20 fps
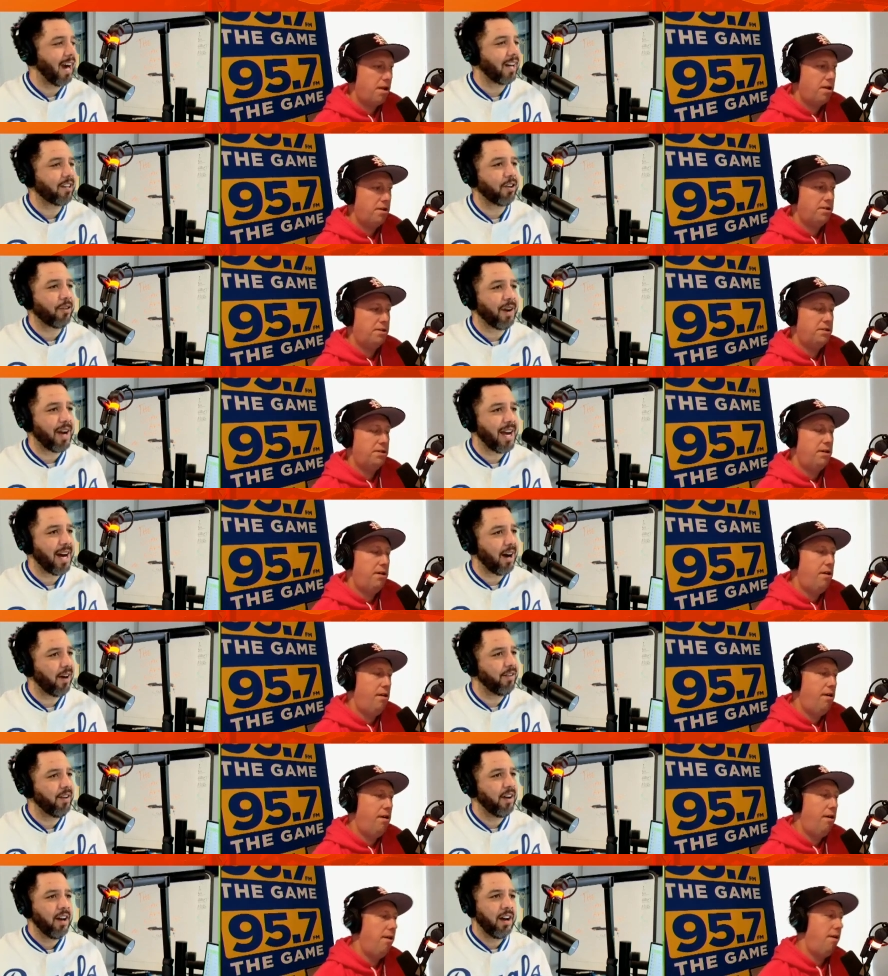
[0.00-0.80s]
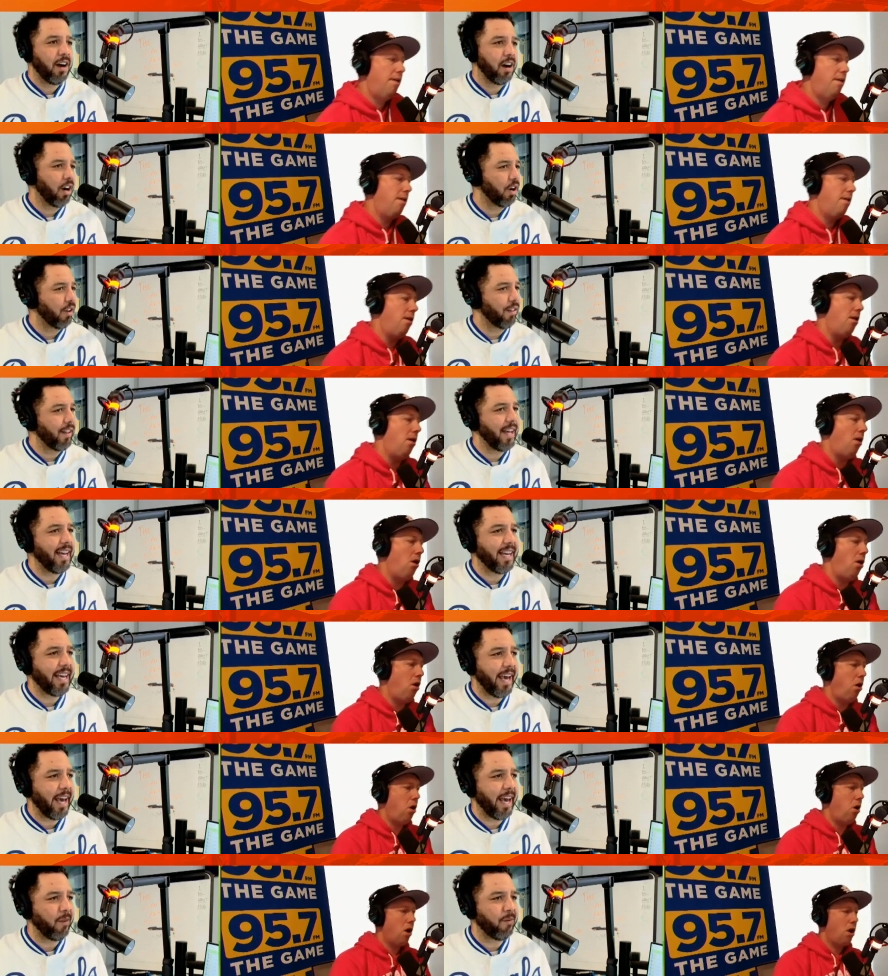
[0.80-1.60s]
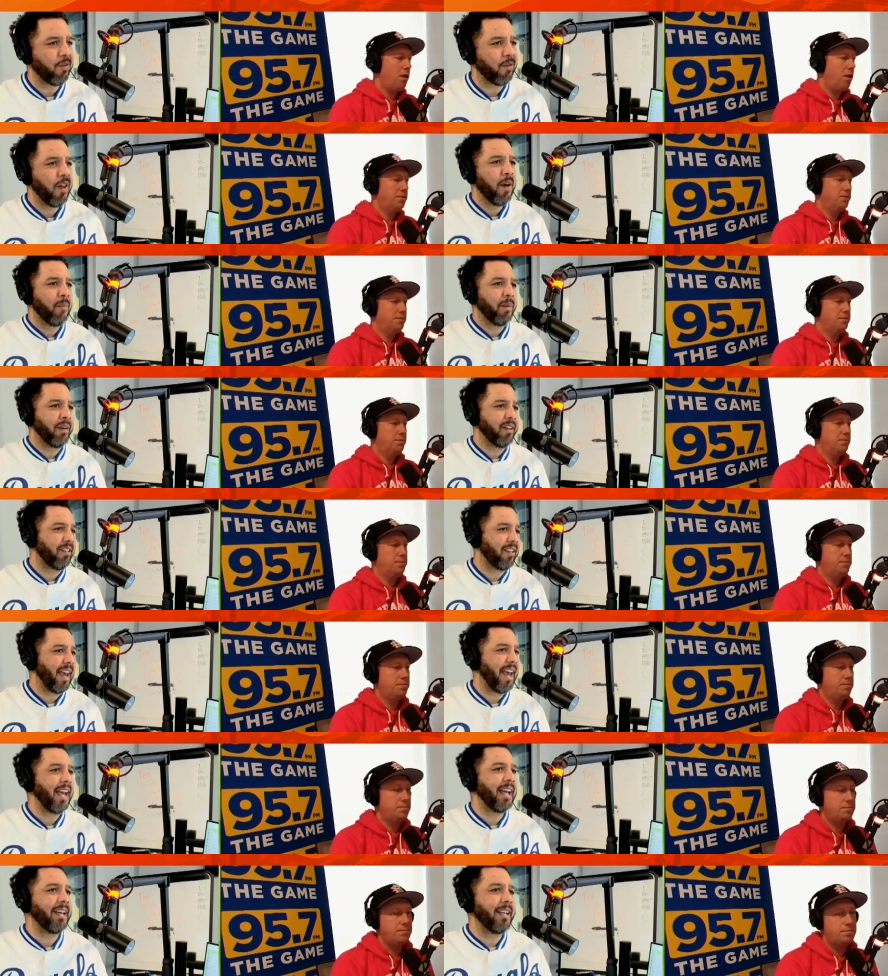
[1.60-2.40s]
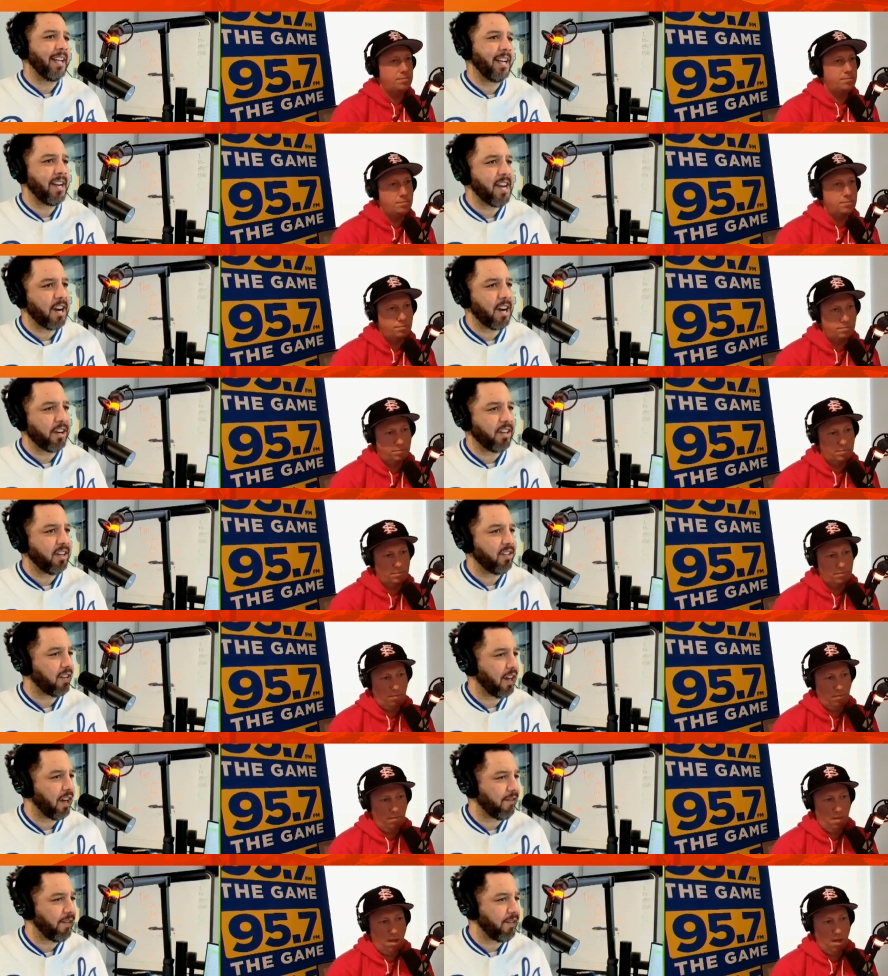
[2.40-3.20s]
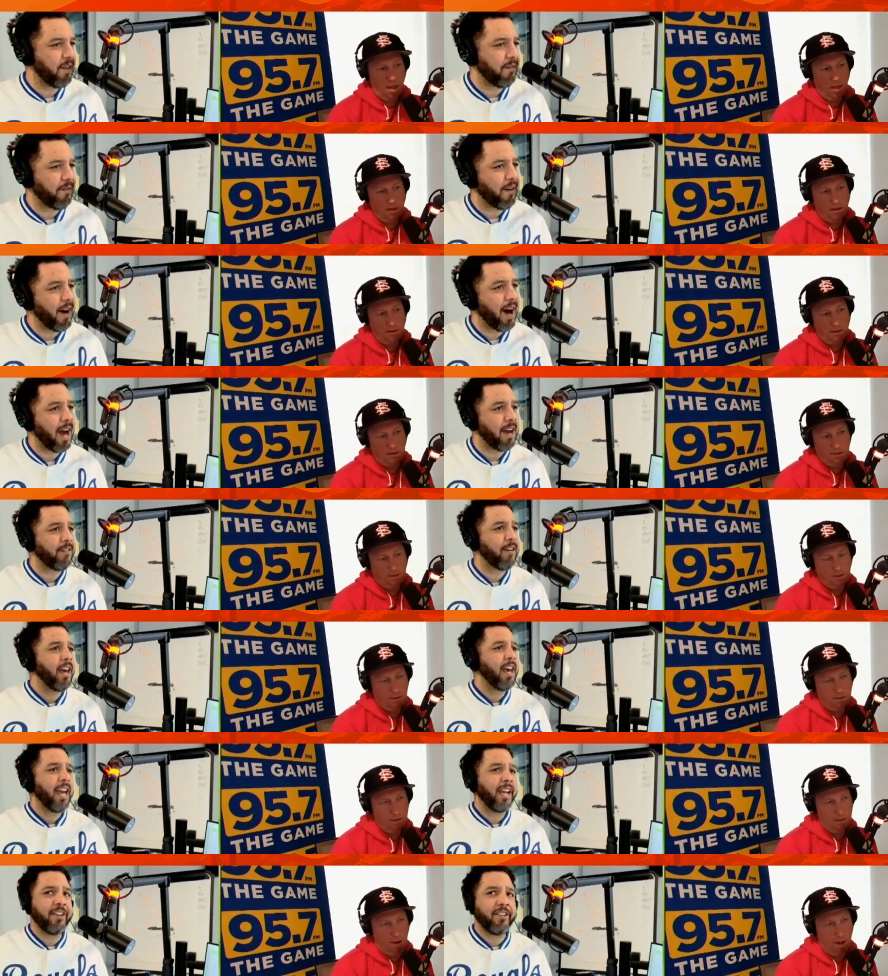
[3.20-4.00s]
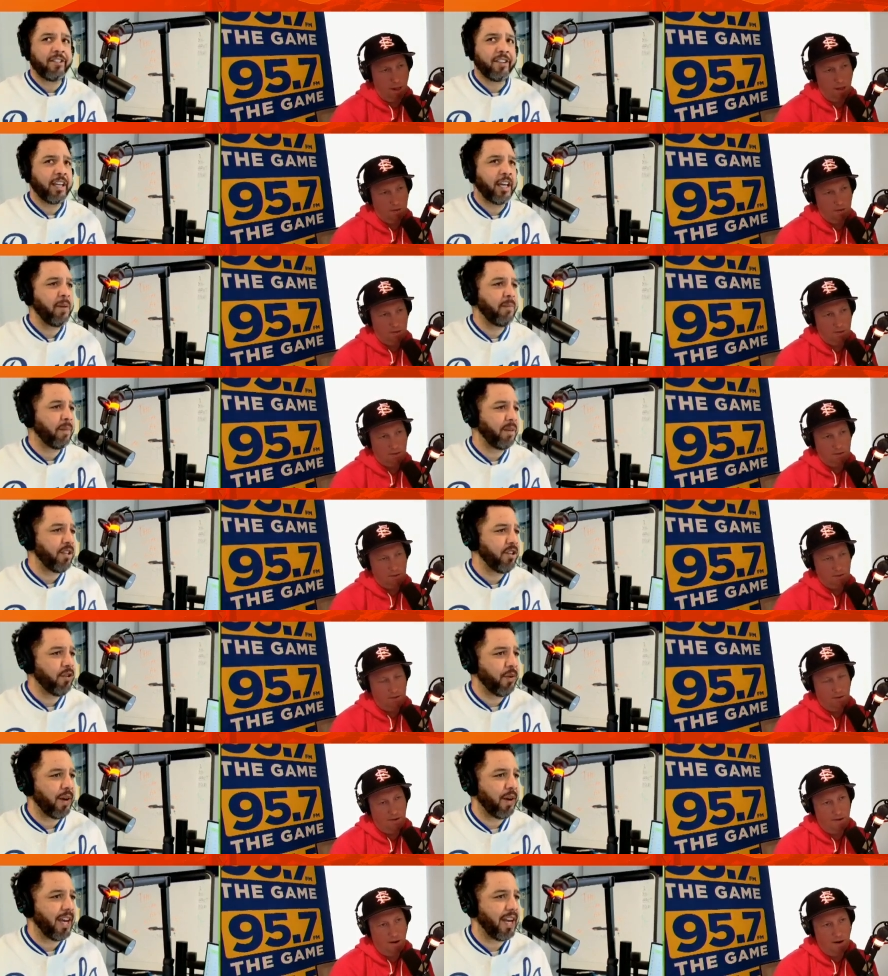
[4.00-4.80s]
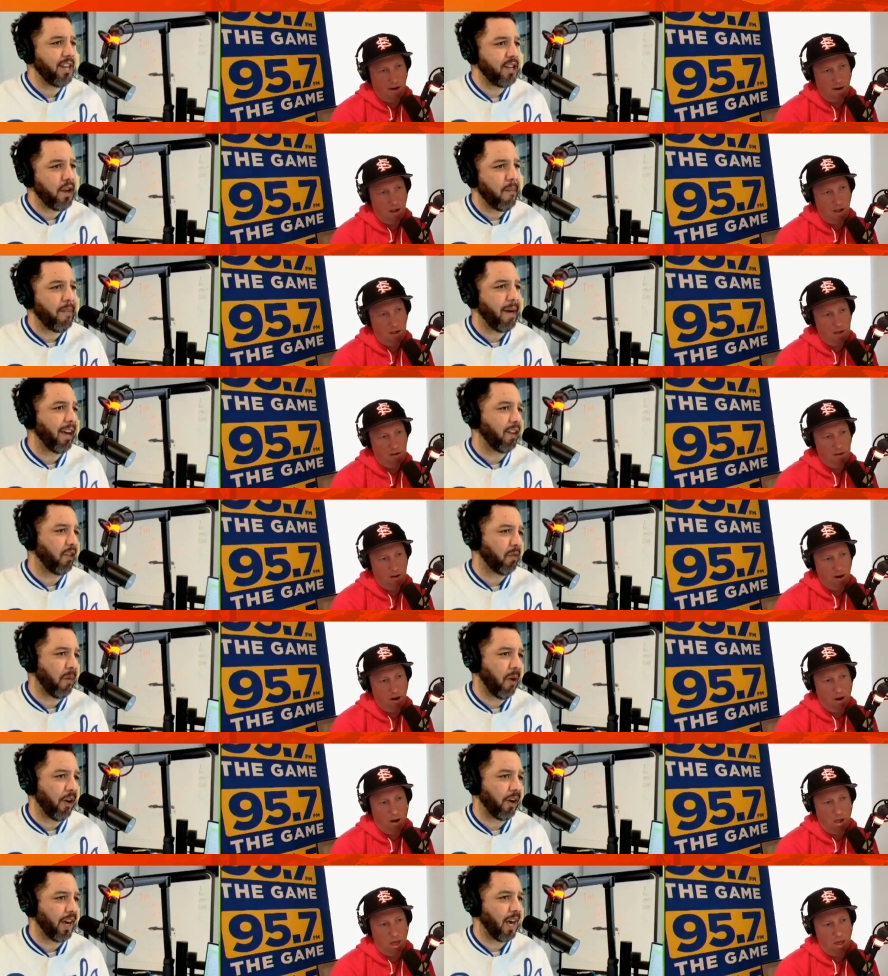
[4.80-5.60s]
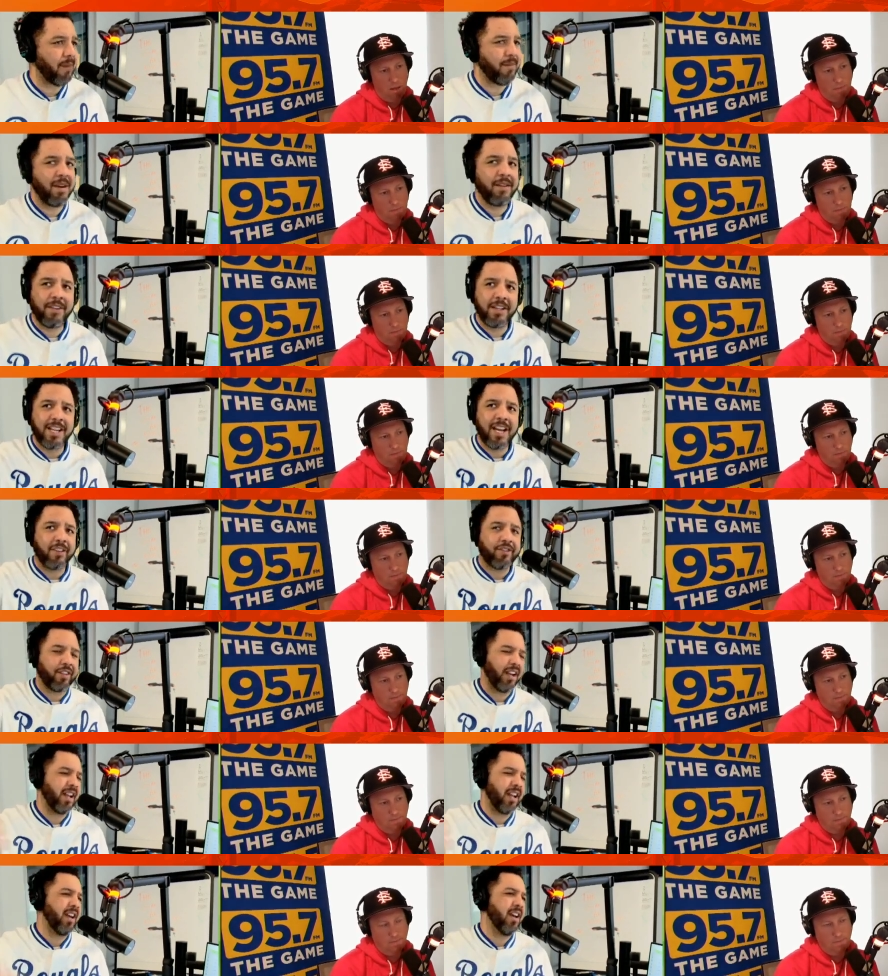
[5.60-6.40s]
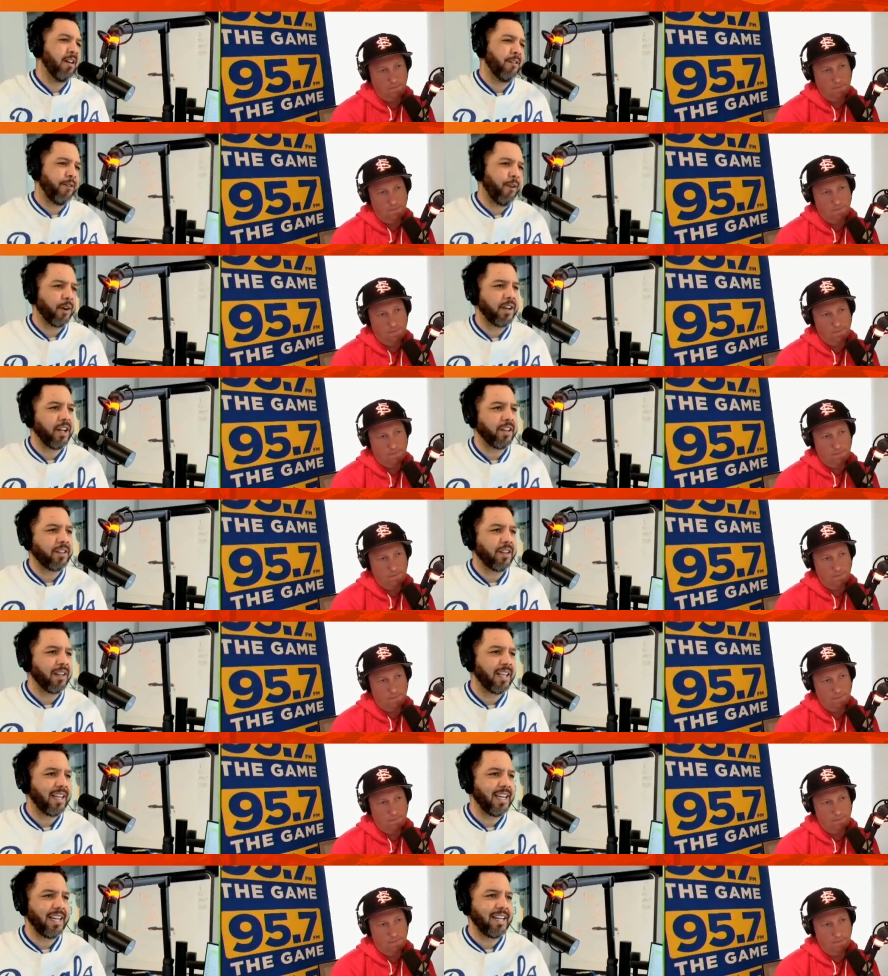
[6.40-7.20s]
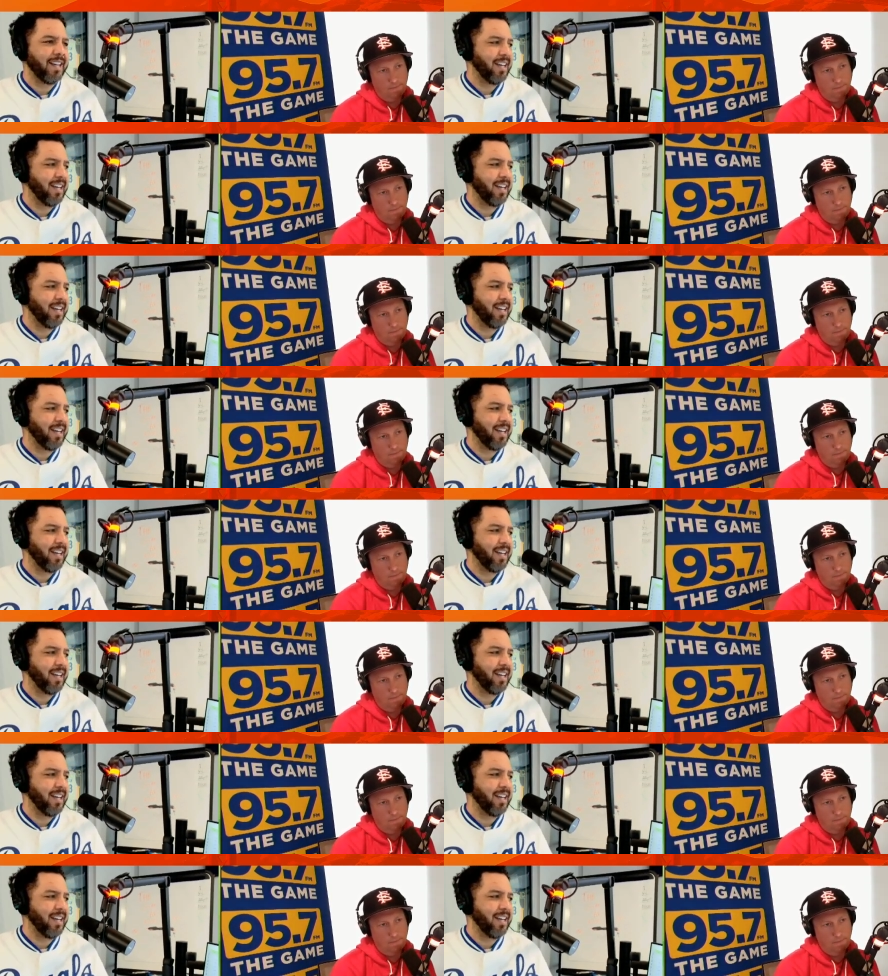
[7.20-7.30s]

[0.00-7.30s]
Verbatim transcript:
Speaker 1: around early in games, but he's hanging in there. He's giving you five, and he's keeping you in the baseball game. Even yesterday, 4 nothing lead.